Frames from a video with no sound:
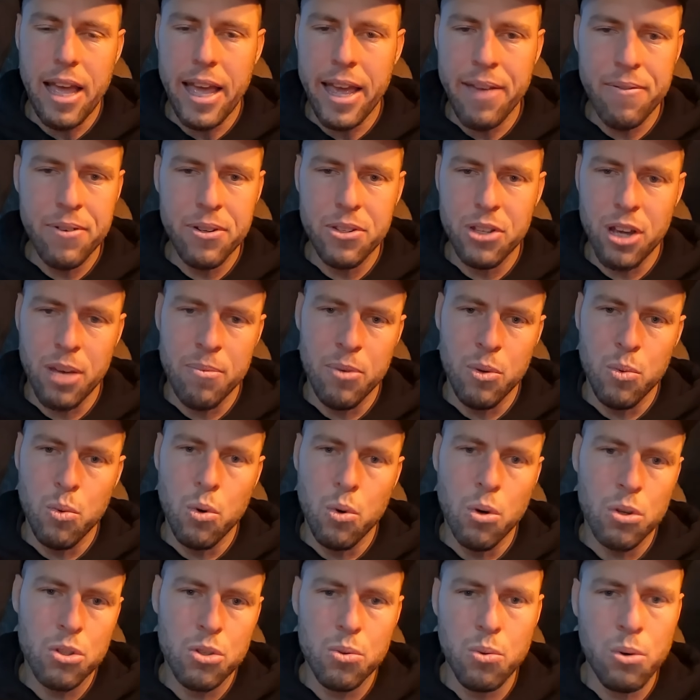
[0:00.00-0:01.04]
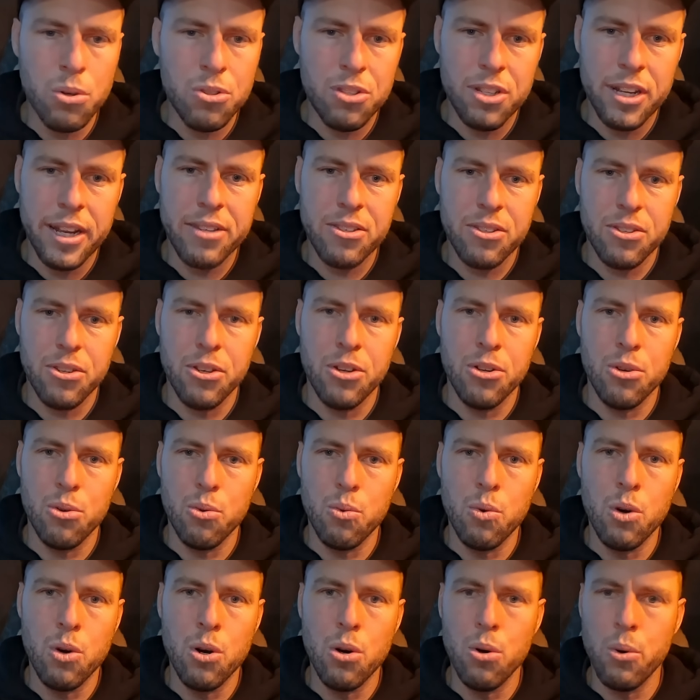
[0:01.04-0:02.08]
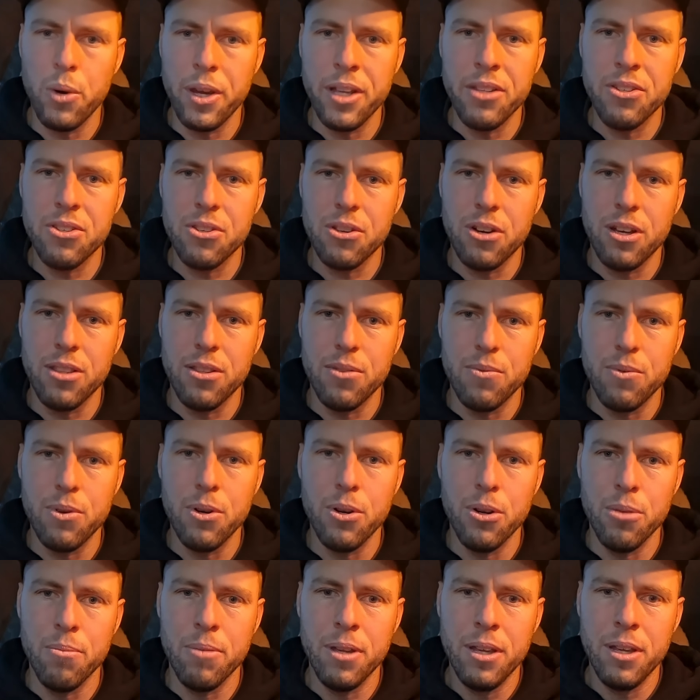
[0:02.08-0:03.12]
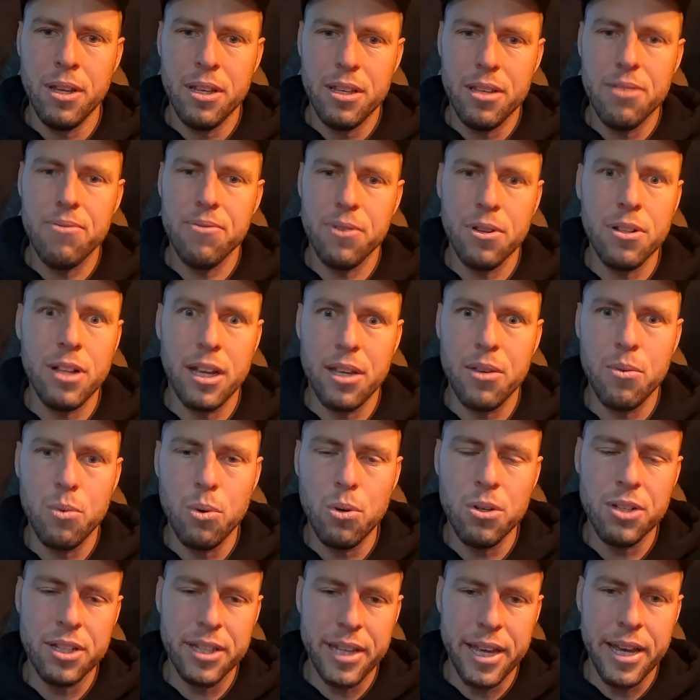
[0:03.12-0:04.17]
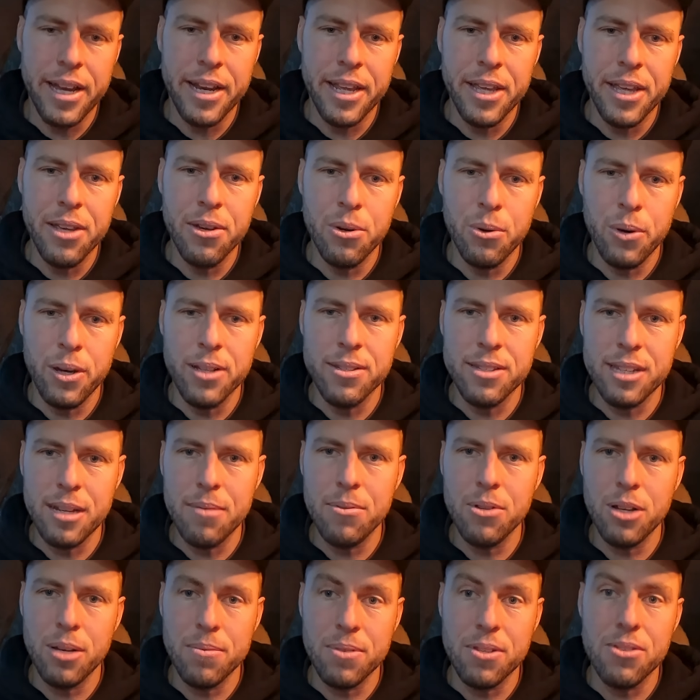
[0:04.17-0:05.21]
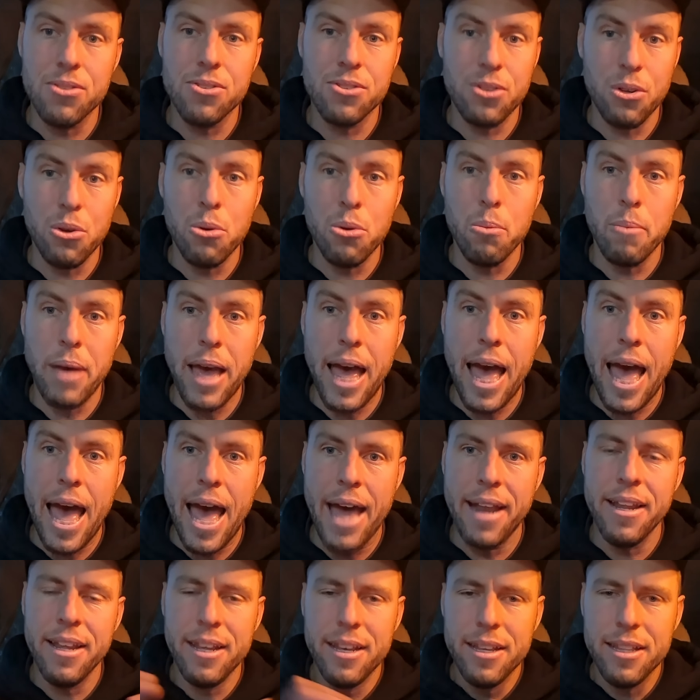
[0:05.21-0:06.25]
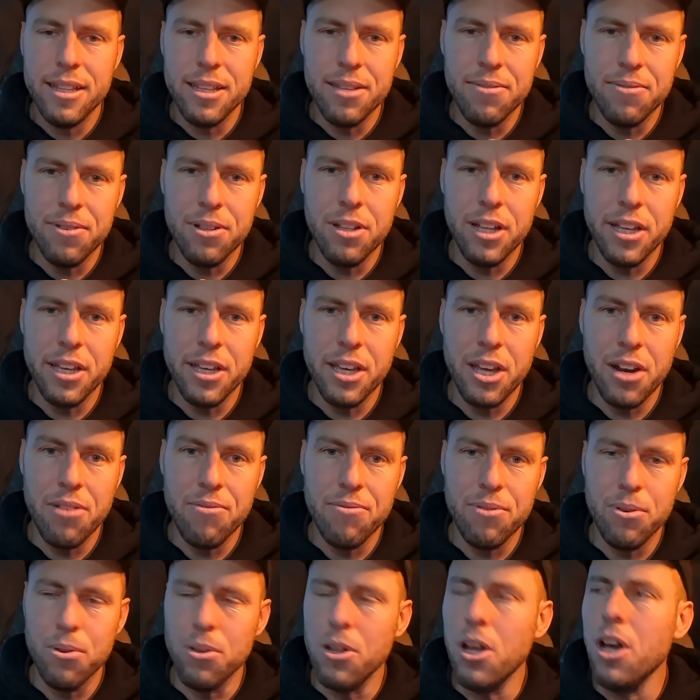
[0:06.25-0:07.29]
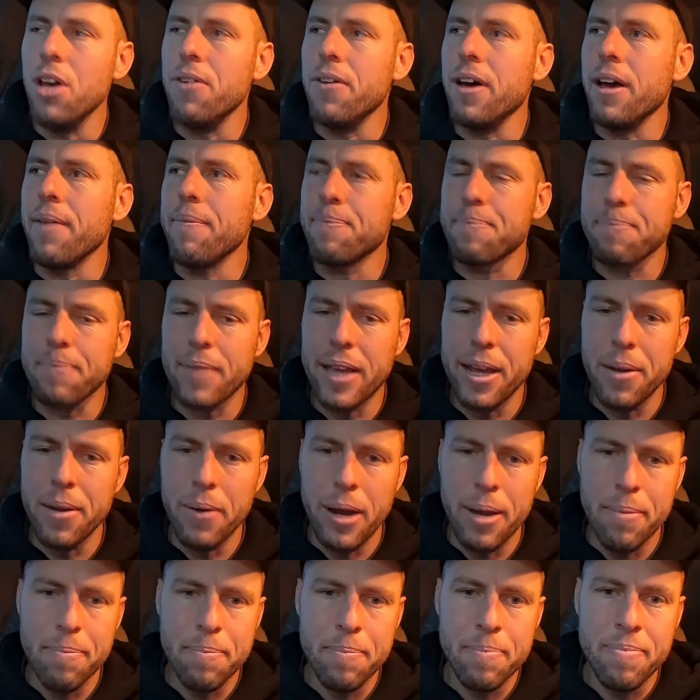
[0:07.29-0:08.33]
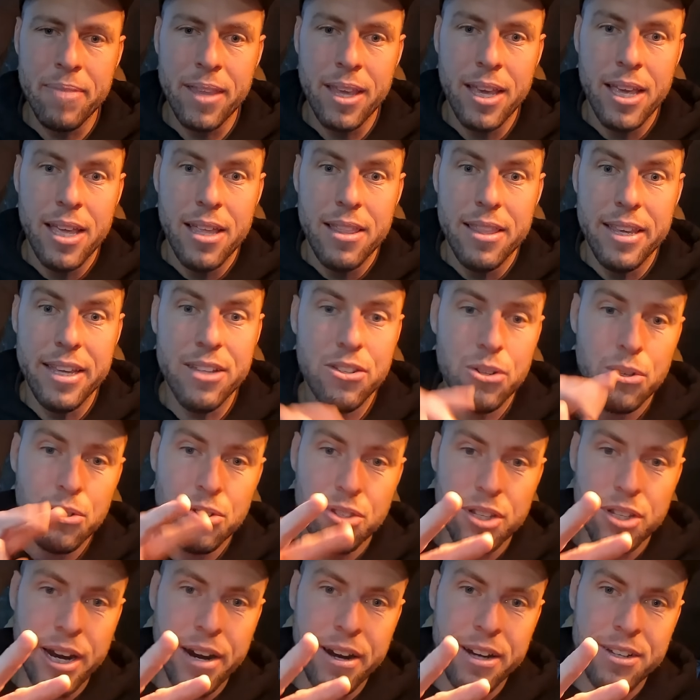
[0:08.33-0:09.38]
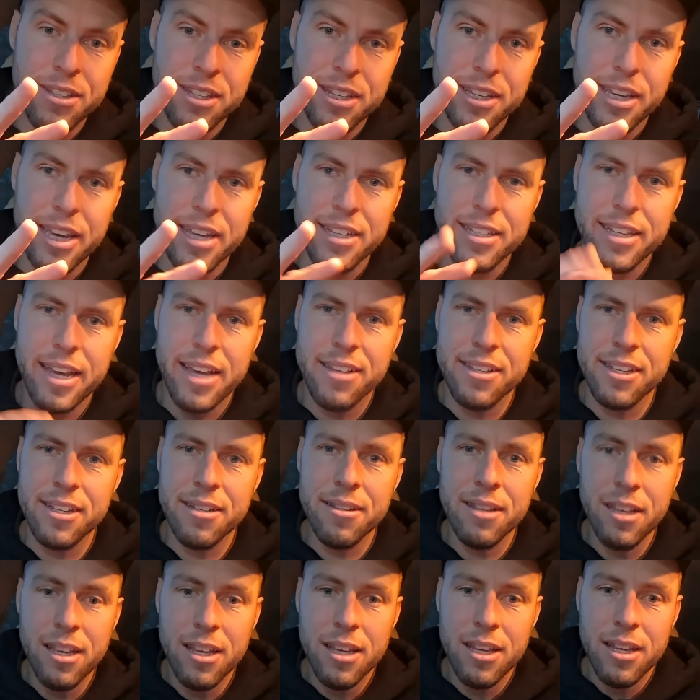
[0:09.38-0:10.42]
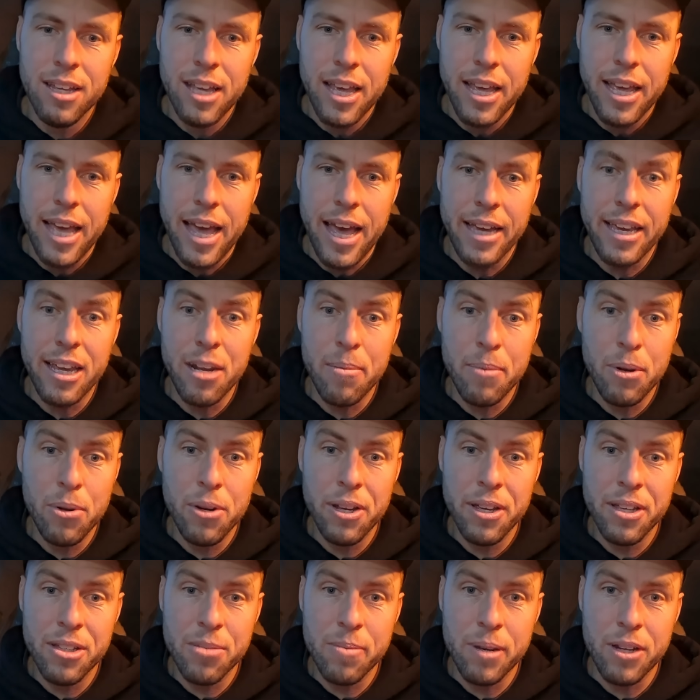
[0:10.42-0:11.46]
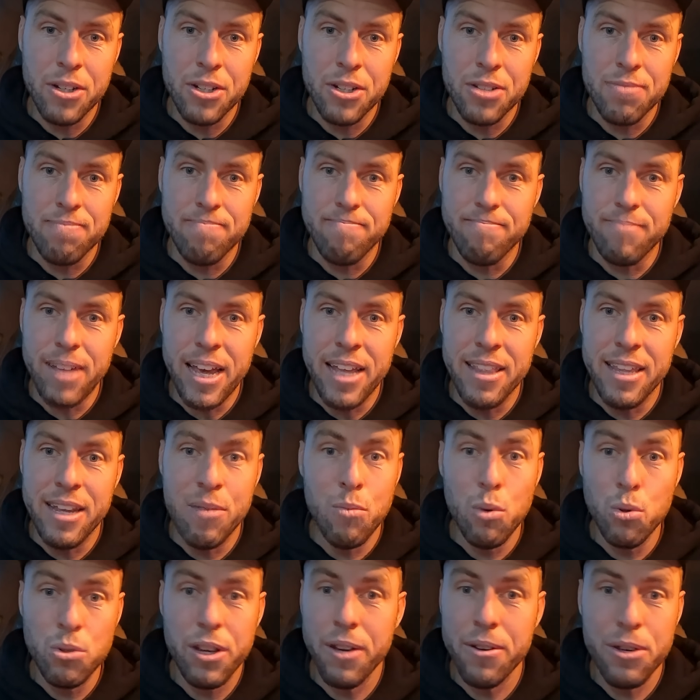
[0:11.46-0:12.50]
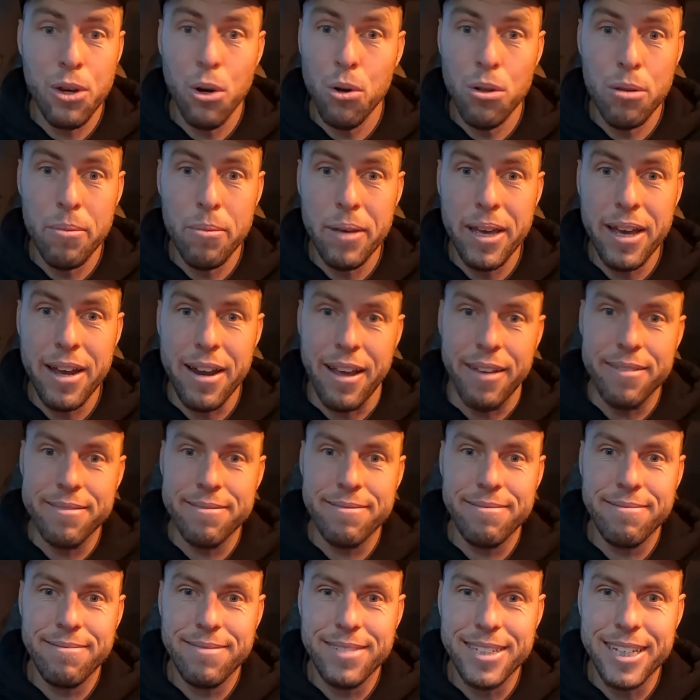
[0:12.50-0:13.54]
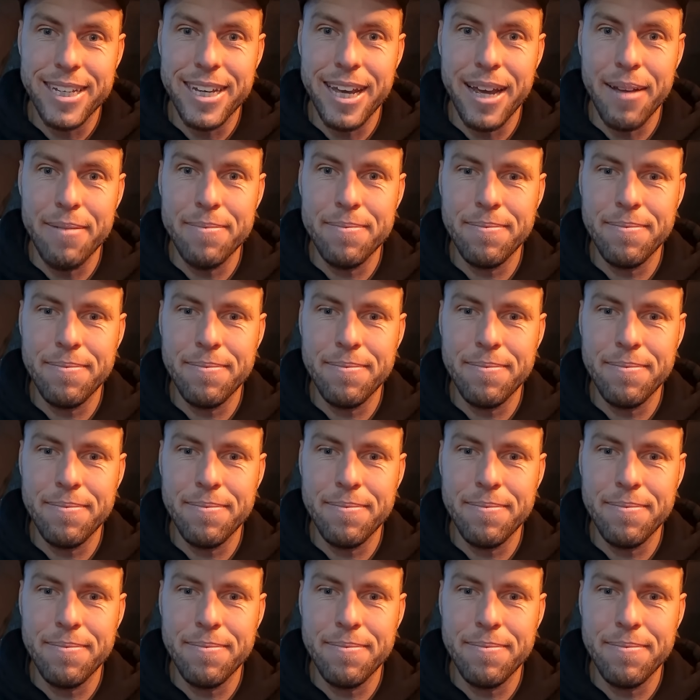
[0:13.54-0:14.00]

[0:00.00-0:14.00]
every time you walk towards an external wall inside the room, you feel like you're walking downhill, and sometimes it's so bad that you feel like you're going to fall over. Anyway, there are two scenarios that you get in Tassie. Get a building inspection, and then we'll tell you all about it. See ya.